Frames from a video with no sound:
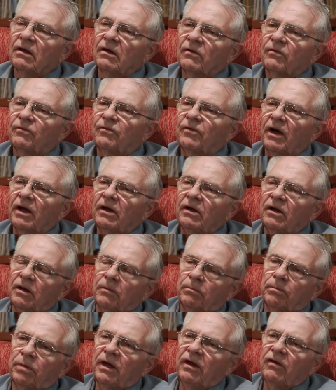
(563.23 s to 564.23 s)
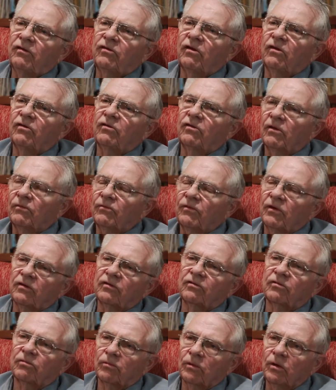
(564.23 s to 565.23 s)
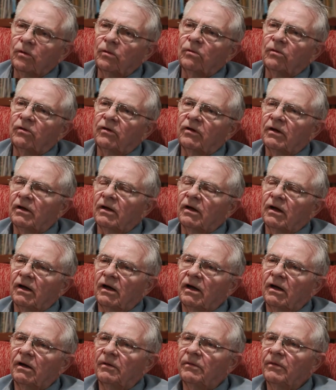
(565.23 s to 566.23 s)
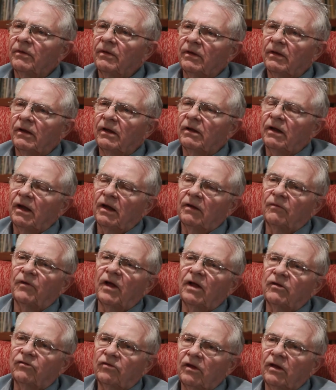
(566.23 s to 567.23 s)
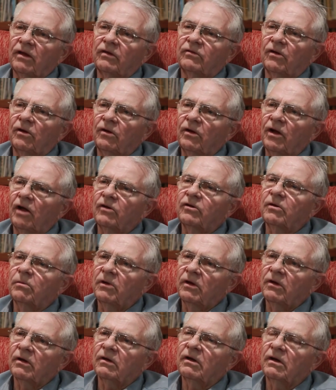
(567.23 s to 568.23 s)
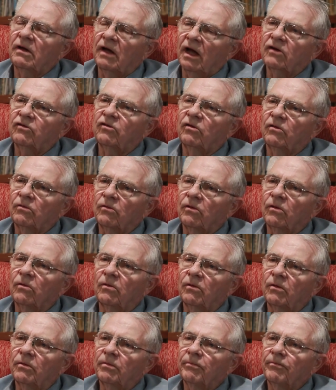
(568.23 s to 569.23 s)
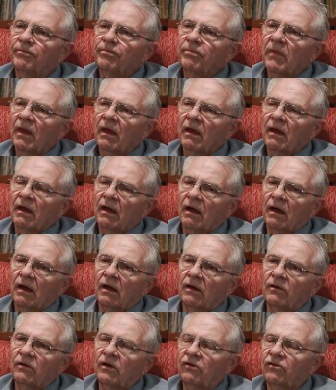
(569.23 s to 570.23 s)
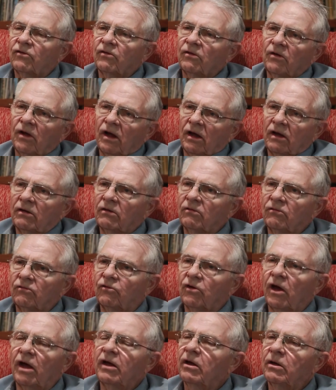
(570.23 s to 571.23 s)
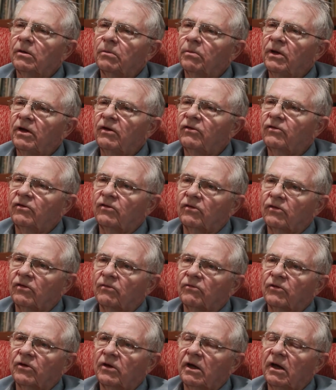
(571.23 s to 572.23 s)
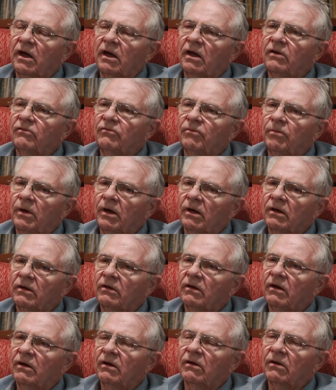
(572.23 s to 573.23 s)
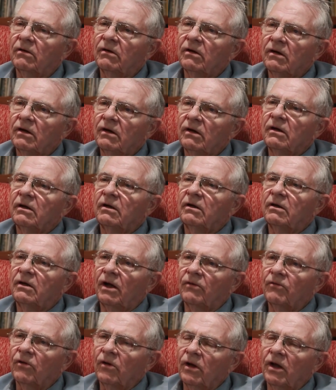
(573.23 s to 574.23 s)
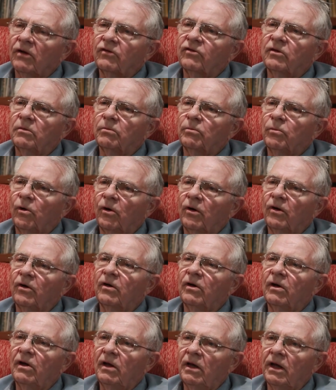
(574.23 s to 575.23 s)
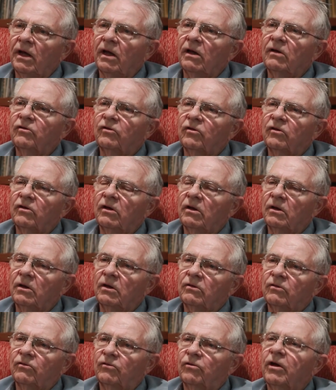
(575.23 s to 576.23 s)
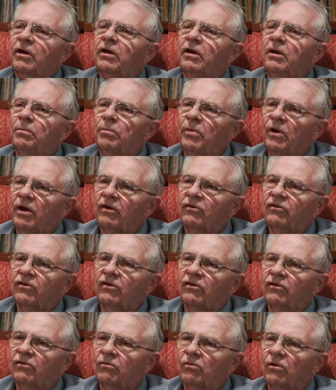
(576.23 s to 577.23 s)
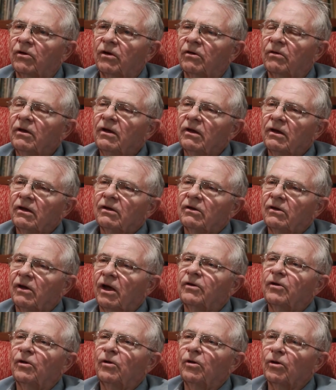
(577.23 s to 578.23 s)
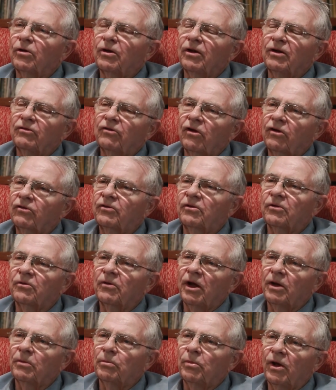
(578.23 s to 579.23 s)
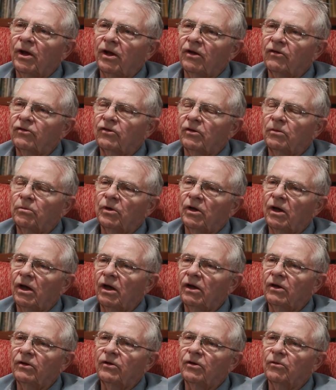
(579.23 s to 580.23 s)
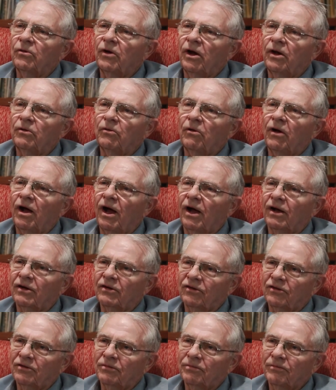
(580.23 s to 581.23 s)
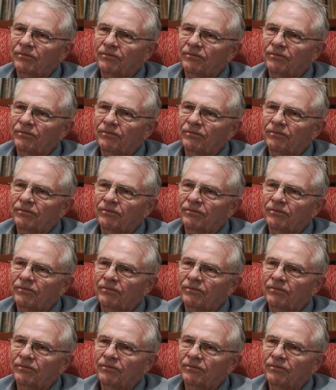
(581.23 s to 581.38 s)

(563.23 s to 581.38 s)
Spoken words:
finding pieces of this route that eventually turned out to be the connection route. These are not giant pieces of the cave, but they're nevertheless important links in tricky places where you had to look in just the right place and behind the right rocks.